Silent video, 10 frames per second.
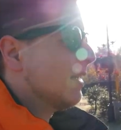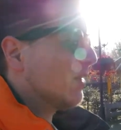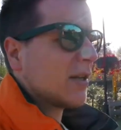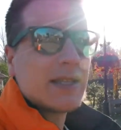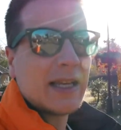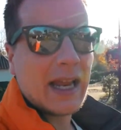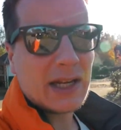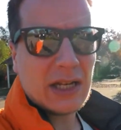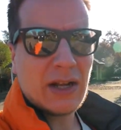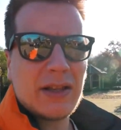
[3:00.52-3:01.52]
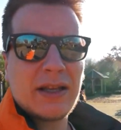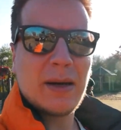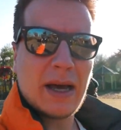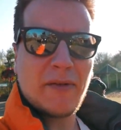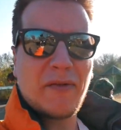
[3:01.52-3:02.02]
You can see it actually at
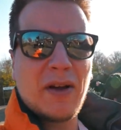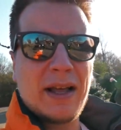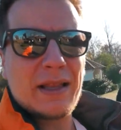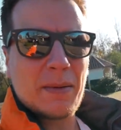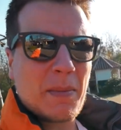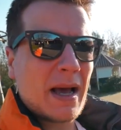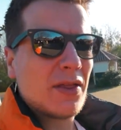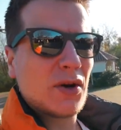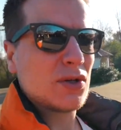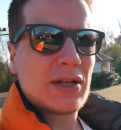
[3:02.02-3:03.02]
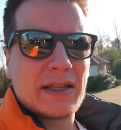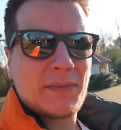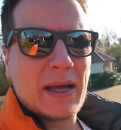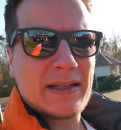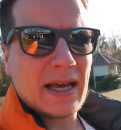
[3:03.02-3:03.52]
the meandros,
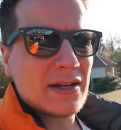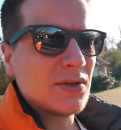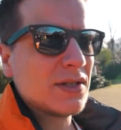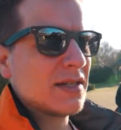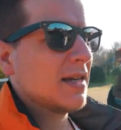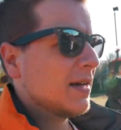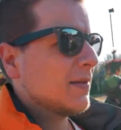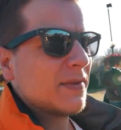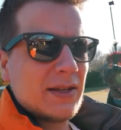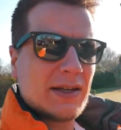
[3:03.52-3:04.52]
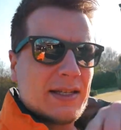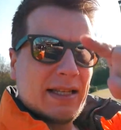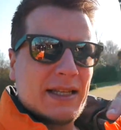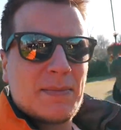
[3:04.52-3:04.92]
at the entrance. You can see these